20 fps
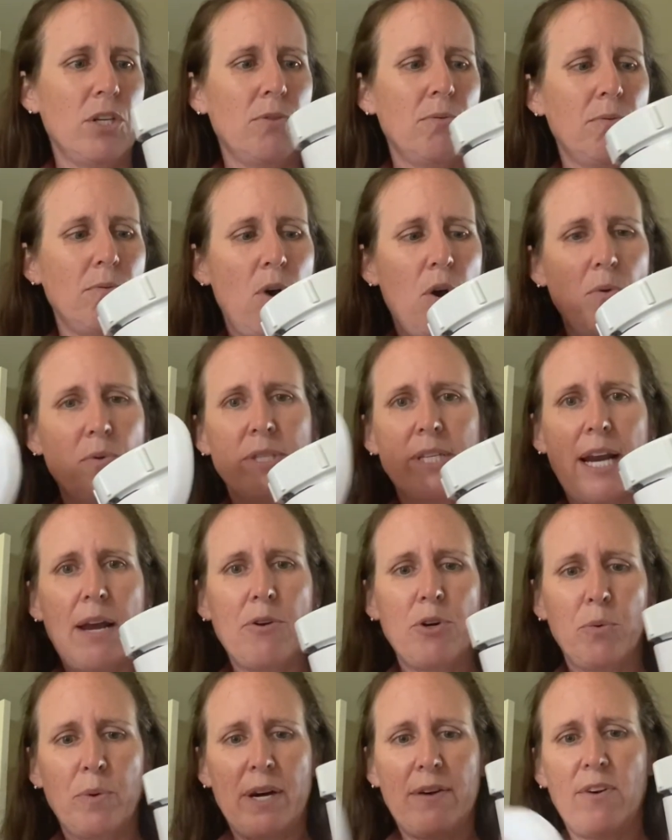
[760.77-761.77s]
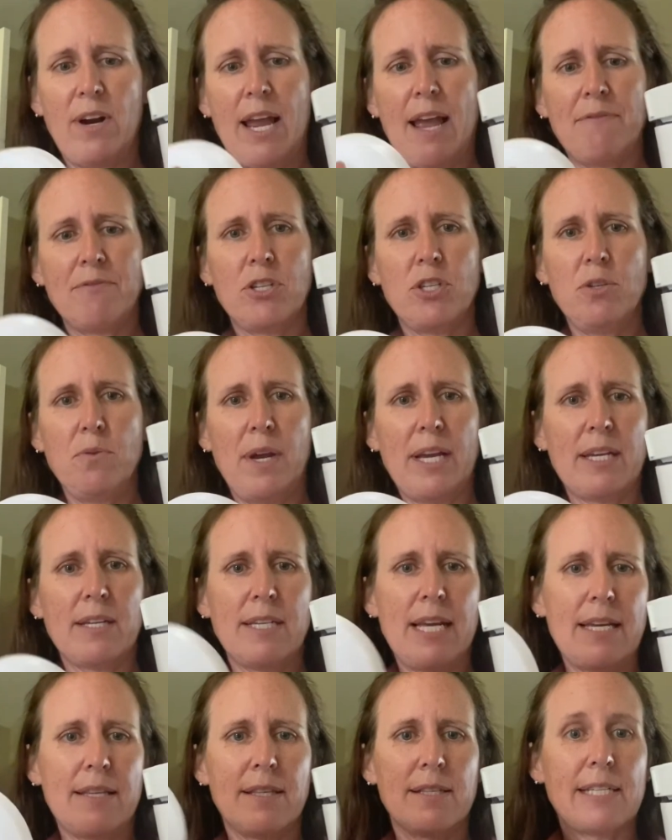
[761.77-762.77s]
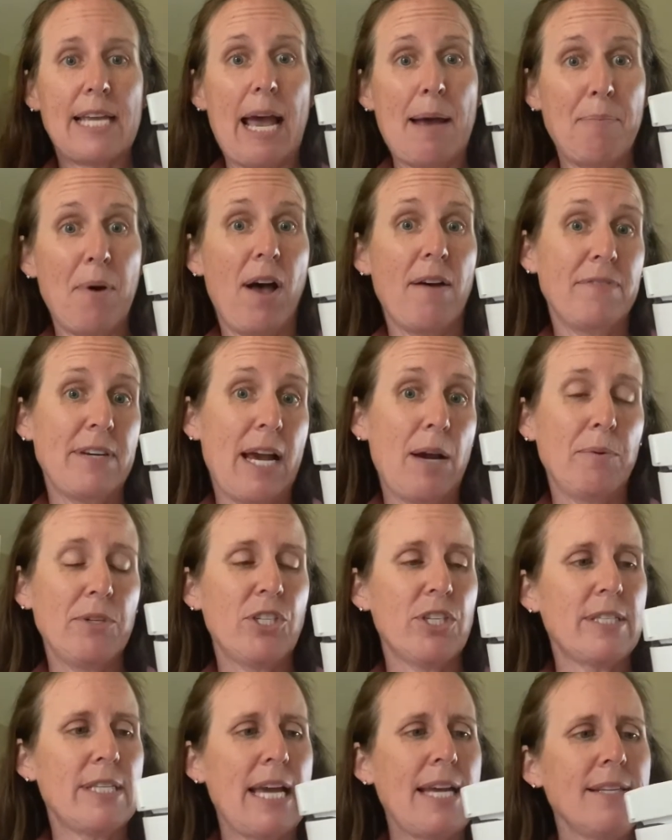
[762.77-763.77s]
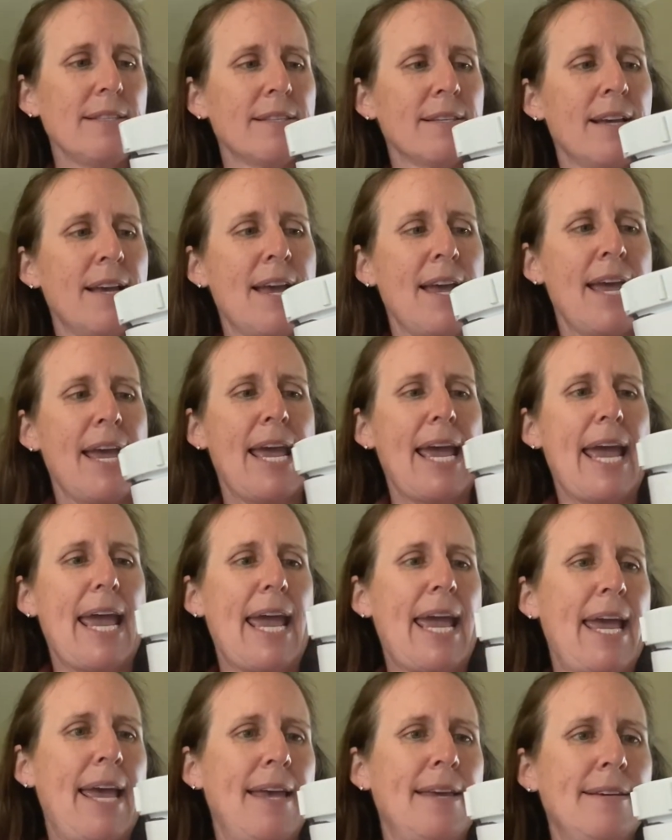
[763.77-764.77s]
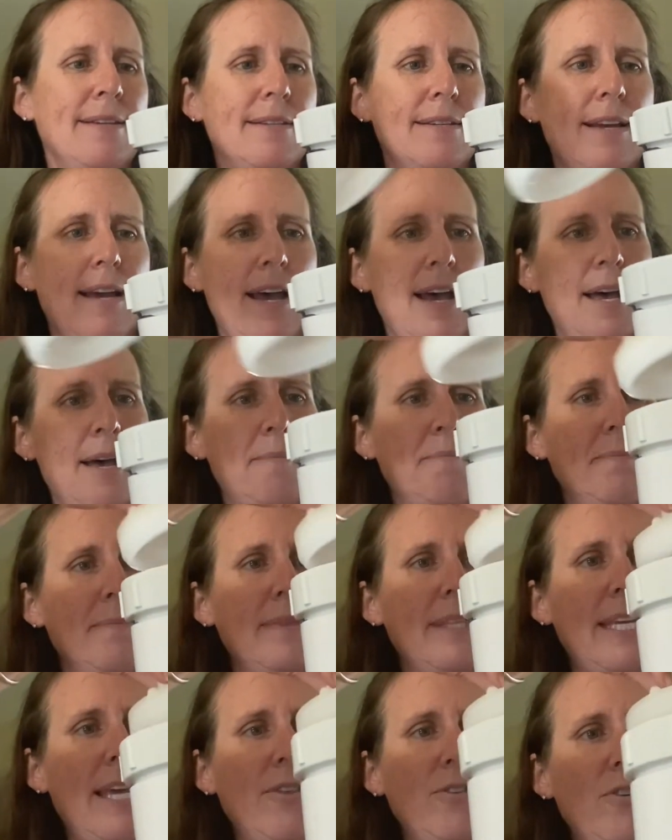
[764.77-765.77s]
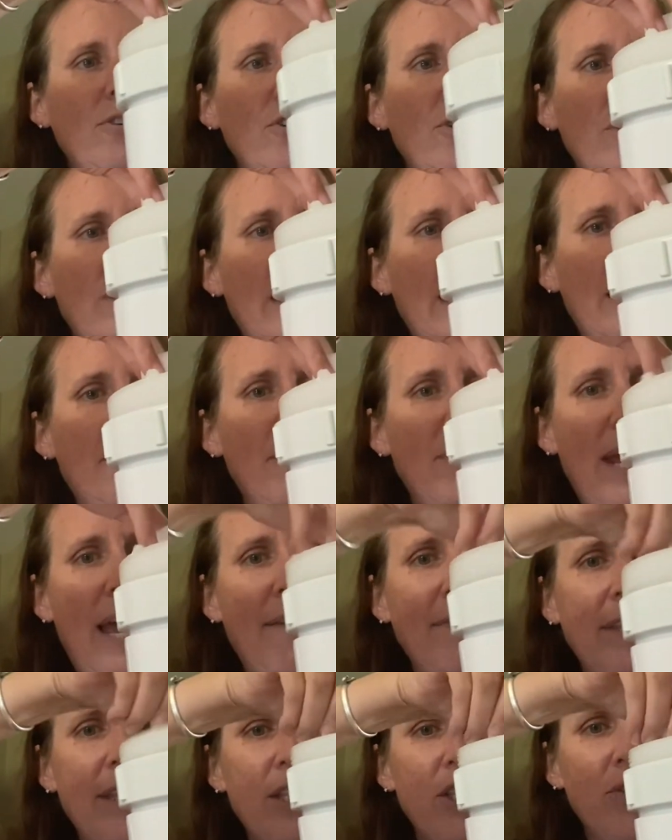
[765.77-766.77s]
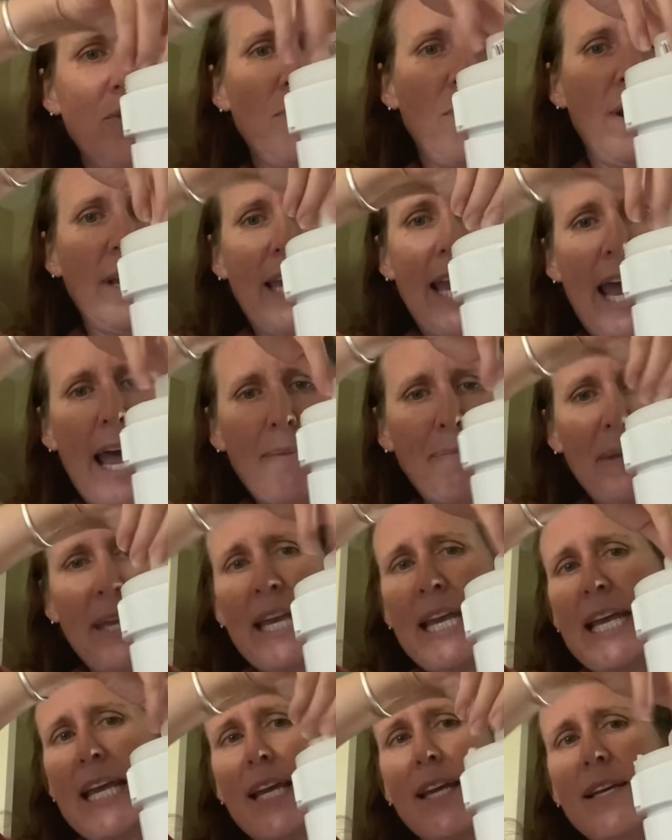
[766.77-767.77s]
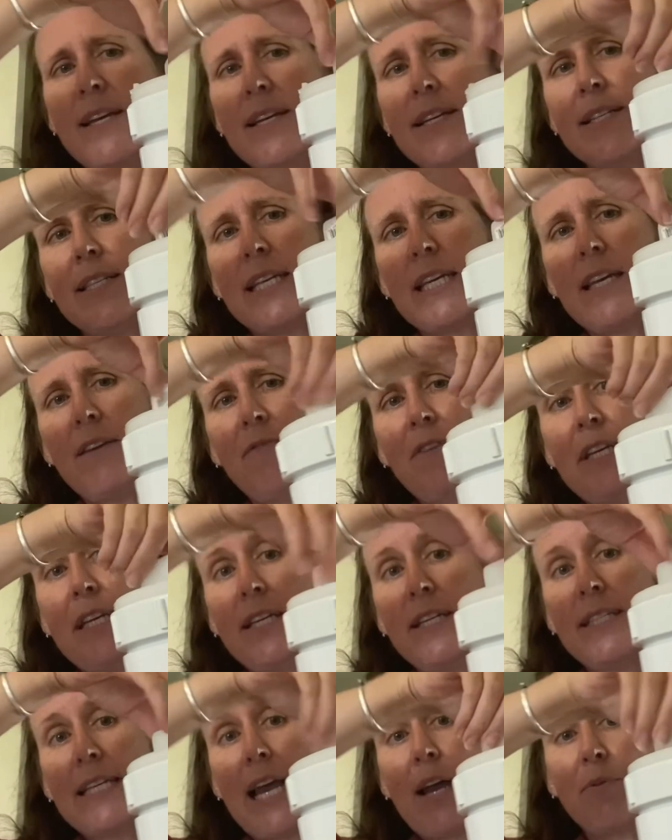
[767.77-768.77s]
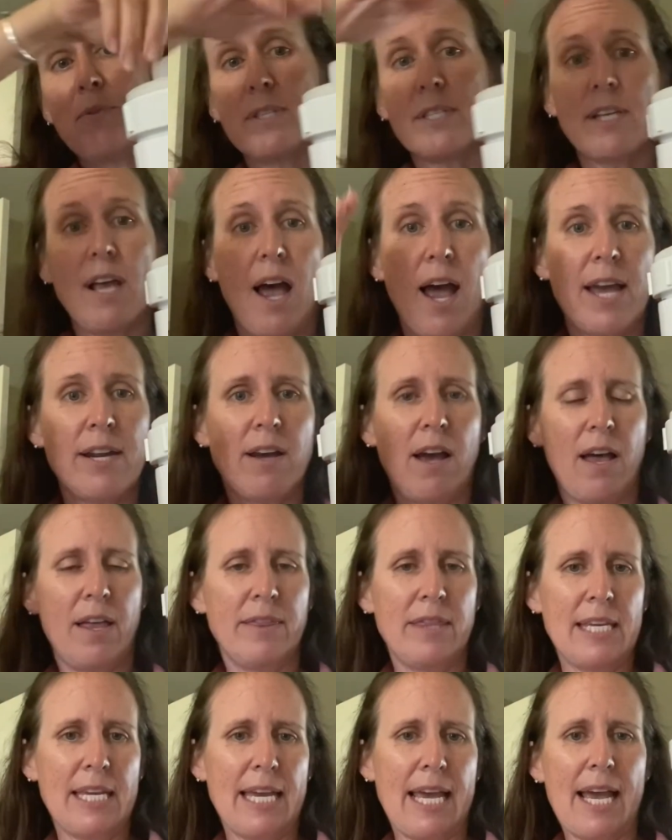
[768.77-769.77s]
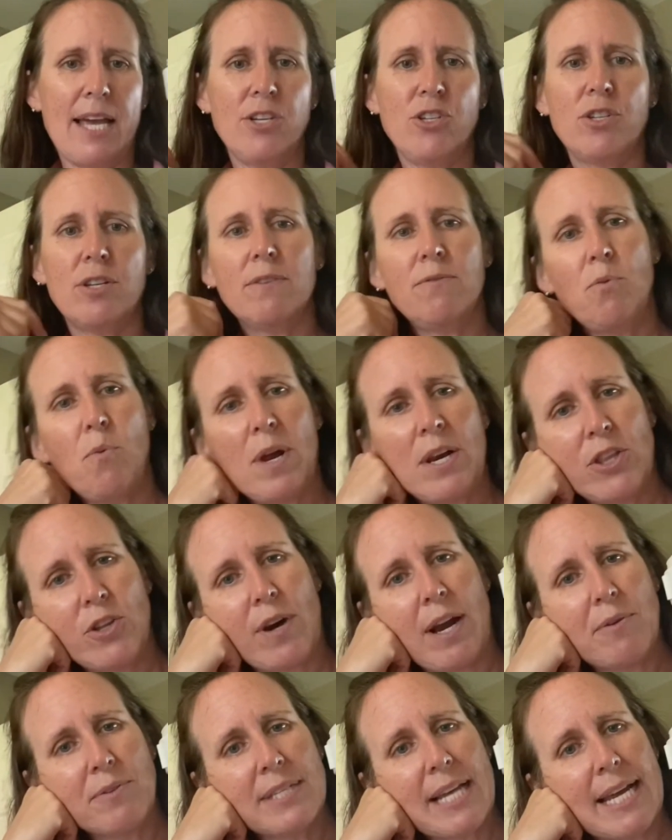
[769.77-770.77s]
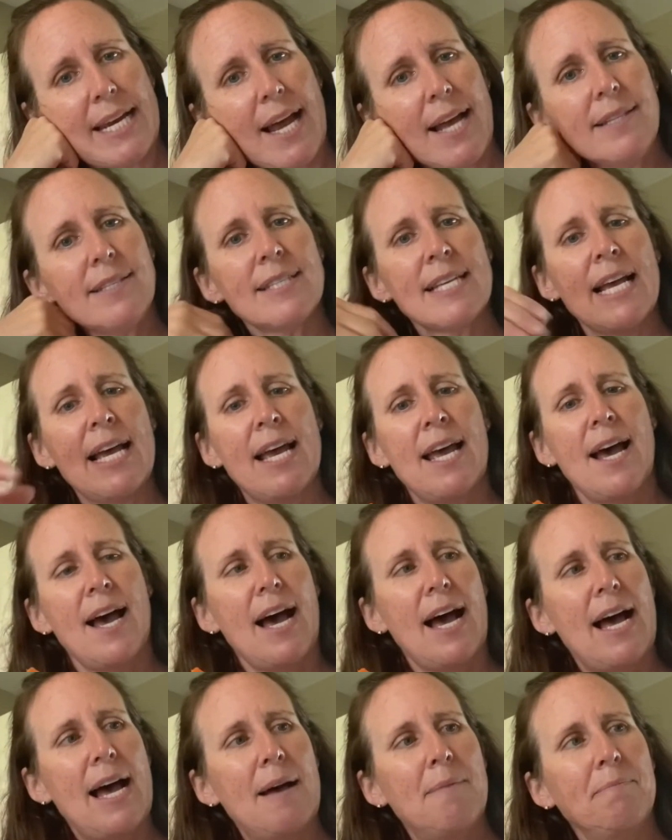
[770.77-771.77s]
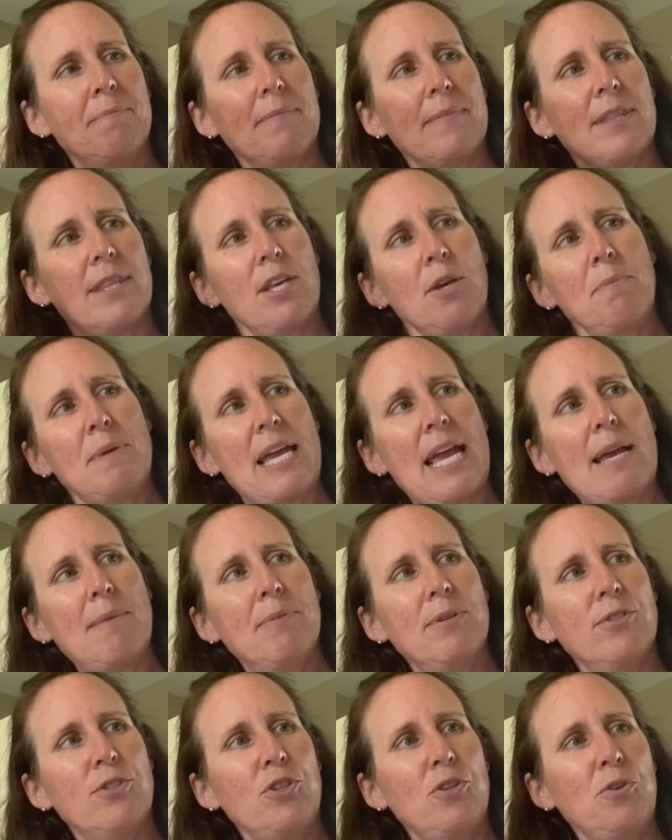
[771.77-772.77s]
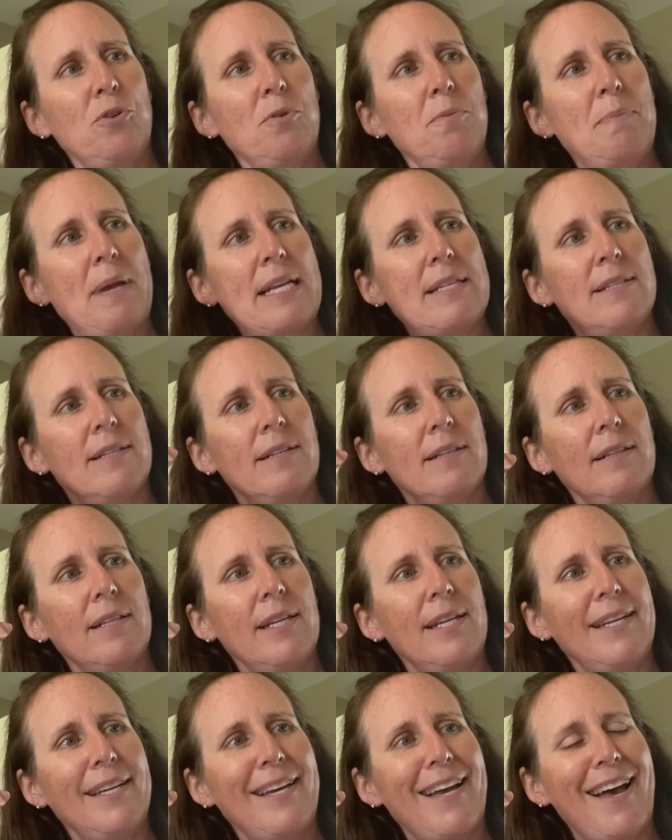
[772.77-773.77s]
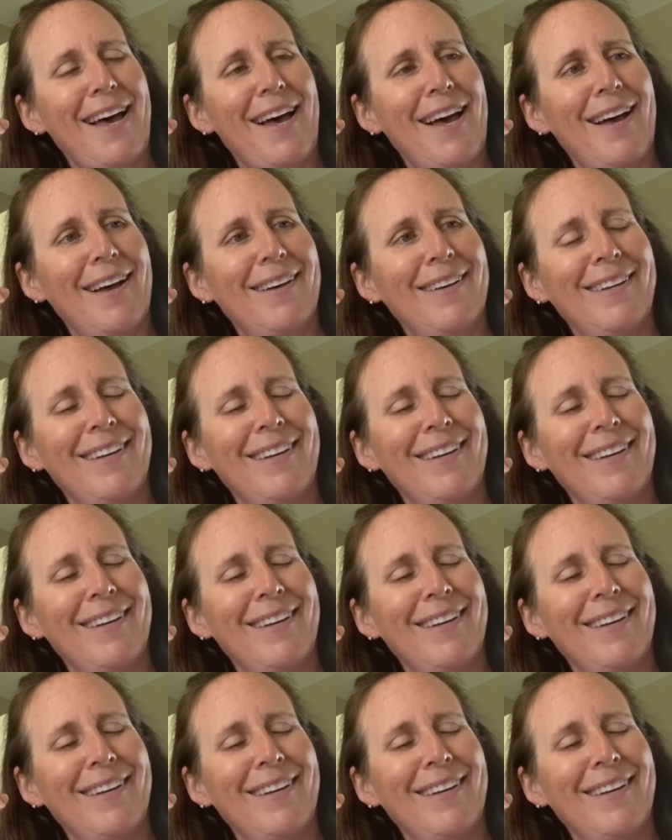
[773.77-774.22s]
hose it out or whatever I have to do. I can take this cap off now, which is nice. And the other good thing about having the screw-on cap is if it is outside on the edge of one of their outside huts, they'll be able to basically, I